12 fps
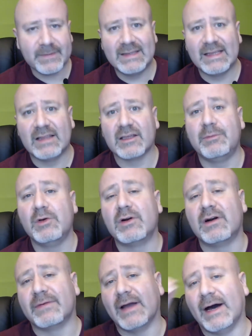Now the
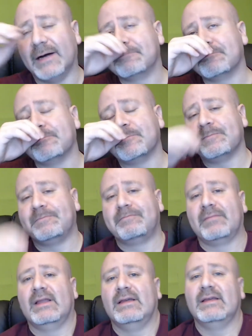computer
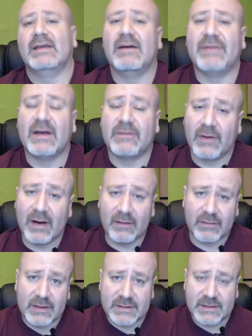I've had
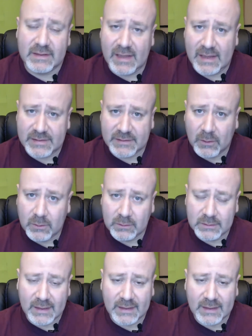forever. It's an old